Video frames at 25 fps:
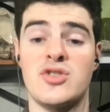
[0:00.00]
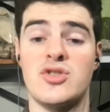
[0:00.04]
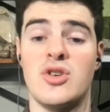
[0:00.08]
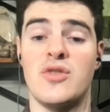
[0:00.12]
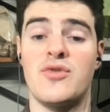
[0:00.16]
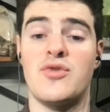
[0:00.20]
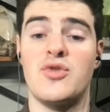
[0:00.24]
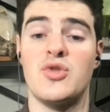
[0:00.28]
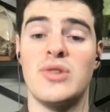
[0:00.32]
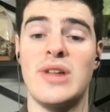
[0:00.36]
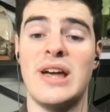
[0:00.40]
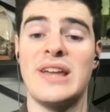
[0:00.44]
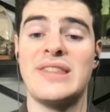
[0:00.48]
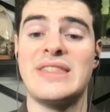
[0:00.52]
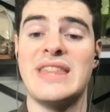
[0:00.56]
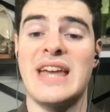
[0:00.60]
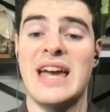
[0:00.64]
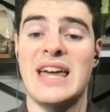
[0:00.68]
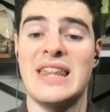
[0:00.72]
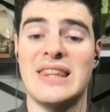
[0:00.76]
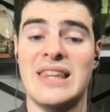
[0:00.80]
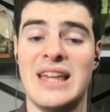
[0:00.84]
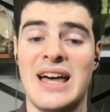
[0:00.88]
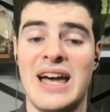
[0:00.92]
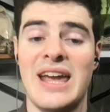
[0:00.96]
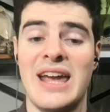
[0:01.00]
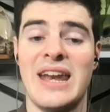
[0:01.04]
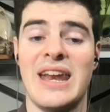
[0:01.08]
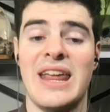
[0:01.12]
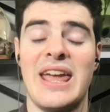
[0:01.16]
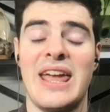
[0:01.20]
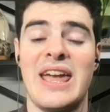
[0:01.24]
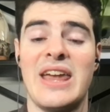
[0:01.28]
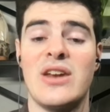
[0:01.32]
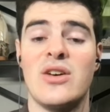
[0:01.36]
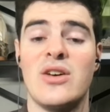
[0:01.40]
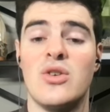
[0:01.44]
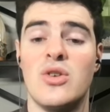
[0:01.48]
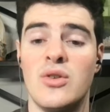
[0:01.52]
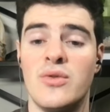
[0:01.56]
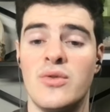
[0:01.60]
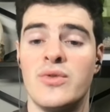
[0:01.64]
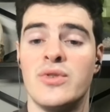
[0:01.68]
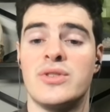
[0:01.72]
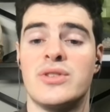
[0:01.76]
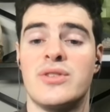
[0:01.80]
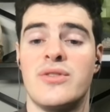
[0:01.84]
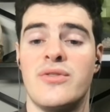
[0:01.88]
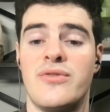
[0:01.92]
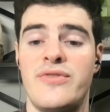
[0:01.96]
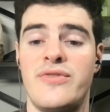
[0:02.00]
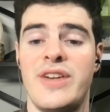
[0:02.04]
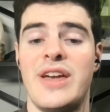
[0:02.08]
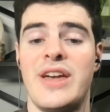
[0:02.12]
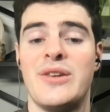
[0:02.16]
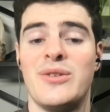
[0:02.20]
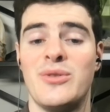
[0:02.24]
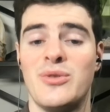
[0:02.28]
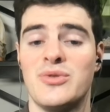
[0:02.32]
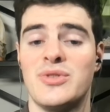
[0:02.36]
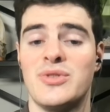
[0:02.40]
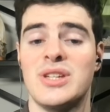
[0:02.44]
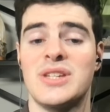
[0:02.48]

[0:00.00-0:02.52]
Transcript: So if you like that line, head over to FanDuel.